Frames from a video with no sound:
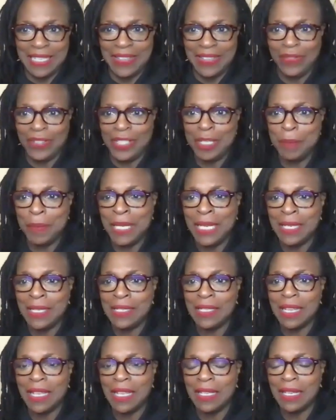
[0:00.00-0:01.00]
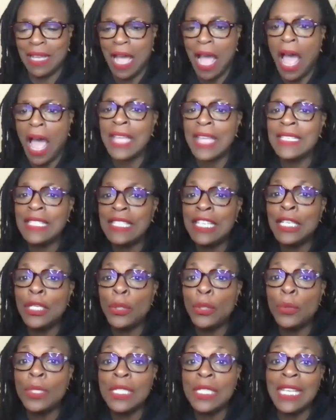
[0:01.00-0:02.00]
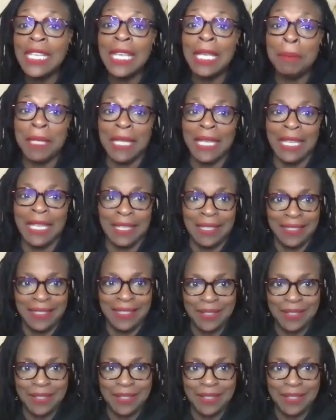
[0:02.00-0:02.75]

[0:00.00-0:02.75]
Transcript: which means I see you seeing me.